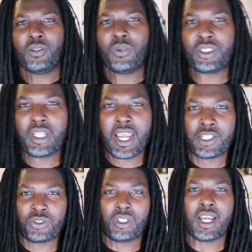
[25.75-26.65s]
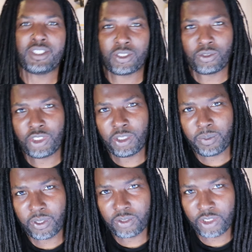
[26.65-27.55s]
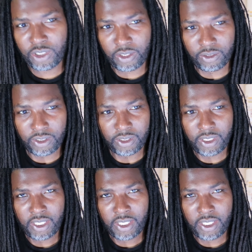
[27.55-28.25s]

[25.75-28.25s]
What's the astrological chip on the shoulder?